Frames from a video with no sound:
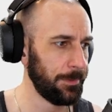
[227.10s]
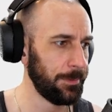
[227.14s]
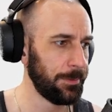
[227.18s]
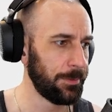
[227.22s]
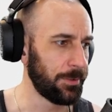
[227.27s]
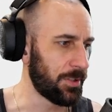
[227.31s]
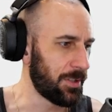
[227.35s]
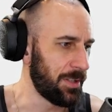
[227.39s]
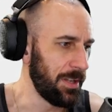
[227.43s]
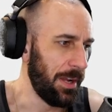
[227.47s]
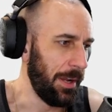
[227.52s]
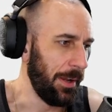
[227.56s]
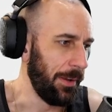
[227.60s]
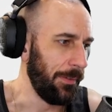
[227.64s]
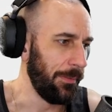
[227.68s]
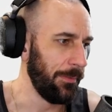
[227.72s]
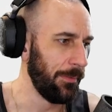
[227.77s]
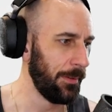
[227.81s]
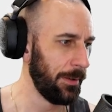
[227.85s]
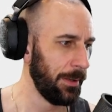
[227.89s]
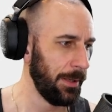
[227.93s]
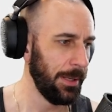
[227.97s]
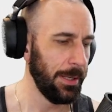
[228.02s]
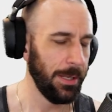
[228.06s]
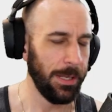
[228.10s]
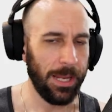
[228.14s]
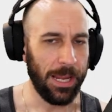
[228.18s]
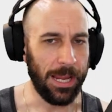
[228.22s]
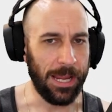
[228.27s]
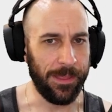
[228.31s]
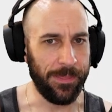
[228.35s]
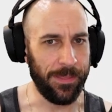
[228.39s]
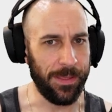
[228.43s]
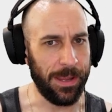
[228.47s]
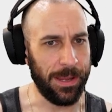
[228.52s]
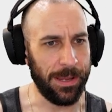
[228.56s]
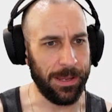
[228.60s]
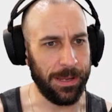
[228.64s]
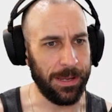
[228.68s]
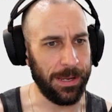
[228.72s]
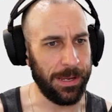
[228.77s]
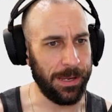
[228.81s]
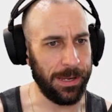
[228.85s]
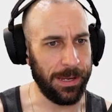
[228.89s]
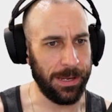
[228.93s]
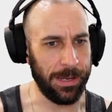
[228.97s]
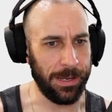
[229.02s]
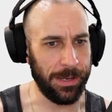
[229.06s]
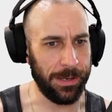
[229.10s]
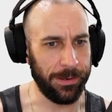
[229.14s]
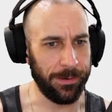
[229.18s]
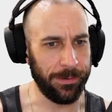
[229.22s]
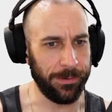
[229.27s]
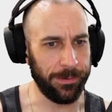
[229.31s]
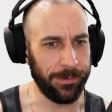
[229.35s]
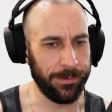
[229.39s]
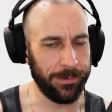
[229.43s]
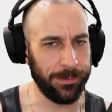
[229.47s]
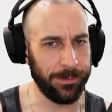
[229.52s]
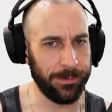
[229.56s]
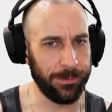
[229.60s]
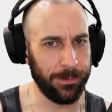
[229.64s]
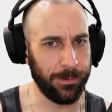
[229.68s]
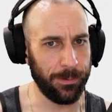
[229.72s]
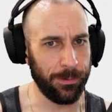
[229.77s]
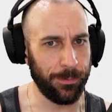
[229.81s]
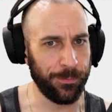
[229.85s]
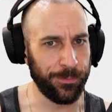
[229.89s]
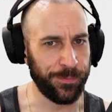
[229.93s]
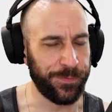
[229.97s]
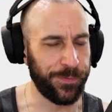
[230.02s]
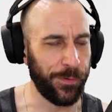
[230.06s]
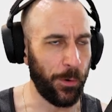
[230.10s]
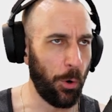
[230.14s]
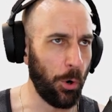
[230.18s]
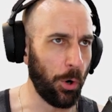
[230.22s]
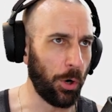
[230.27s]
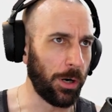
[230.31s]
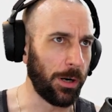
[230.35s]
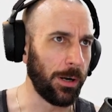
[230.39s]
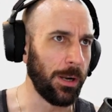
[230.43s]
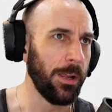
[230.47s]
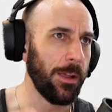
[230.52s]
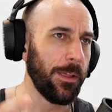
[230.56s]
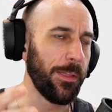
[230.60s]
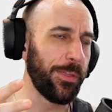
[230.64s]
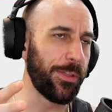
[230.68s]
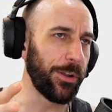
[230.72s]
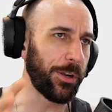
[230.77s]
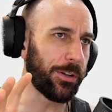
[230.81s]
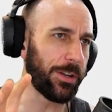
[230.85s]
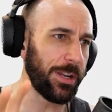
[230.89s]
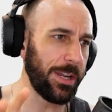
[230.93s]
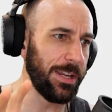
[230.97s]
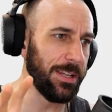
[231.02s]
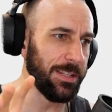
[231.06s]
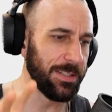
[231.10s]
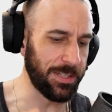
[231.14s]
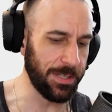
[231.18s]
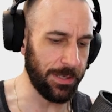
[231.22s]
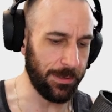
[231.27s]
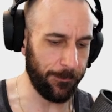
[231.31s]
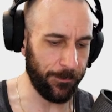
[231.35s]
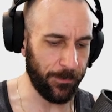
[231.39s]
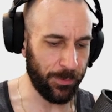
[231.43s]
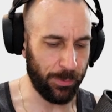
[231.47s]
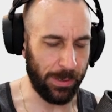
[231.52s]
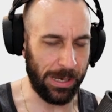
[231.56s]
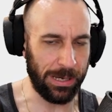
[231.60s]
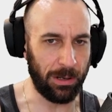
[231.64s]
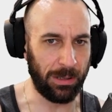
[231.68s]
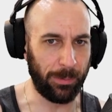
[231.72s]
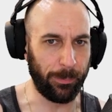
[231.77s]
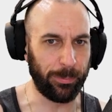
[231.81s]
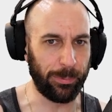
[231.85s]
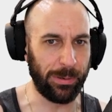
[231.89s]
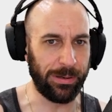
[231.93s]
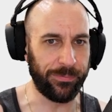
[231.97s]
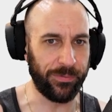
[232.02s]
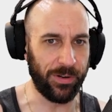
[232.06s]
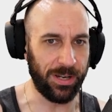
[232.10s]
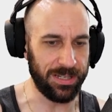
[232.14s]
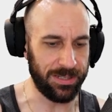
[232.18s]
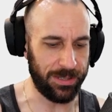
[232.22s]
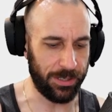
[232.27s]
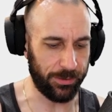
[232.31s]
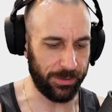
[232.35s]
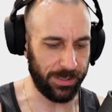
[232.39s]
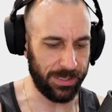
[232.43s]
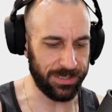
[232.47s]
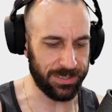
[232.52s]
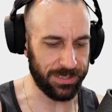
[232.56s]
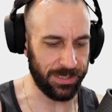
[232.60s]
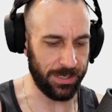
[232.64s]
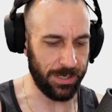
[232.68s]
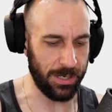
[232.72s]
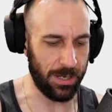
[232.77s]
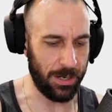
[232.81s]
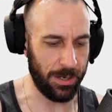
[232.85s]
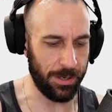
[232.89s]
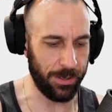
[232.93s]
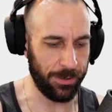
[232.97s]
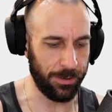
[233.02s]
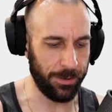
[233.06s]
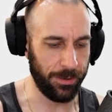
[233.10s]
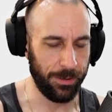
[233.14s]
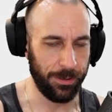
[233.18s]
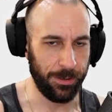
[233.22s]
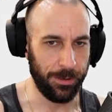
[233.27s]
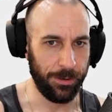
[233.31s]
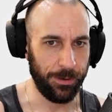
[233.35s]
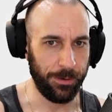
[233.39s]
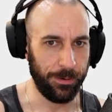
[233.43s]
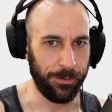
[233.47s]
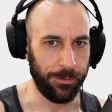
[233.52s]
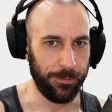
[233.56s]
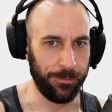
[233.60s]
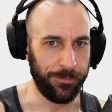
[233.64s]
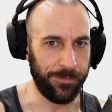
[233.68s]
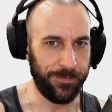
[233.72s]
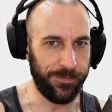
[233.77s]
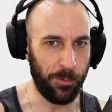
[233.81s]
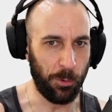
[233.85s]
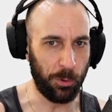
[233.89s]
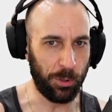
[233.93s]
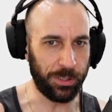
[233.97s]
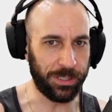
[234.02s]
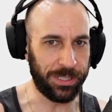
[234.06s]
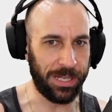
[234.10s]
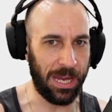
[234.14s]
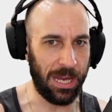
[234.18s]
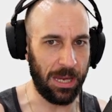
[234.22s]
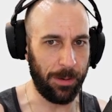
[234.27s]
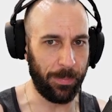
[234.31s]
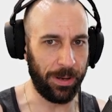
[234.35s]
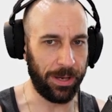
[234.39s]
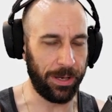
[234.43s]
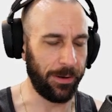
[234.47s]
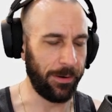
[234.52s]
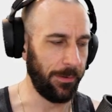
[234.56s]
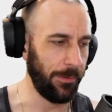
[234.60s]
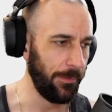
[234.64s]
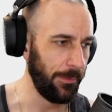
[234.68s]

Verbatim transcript: There's none, and and for there is. Hang on, let me rephrase. There is none for gaming